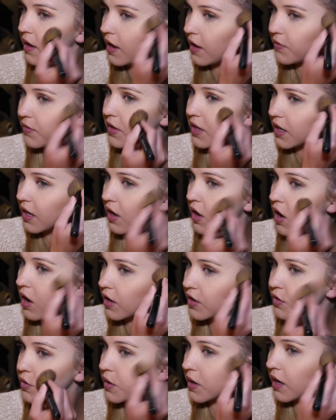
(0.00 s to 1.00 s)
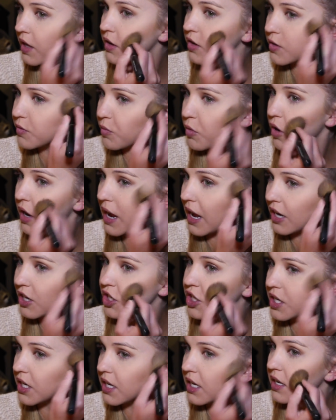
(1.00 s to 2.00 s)
I feel like a contour color is more
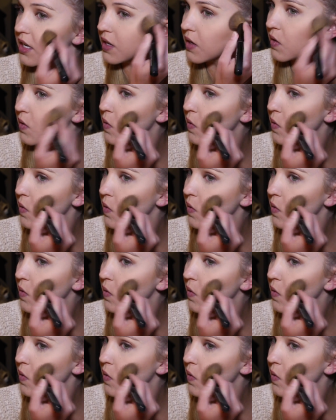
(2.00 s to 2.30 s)
ashy.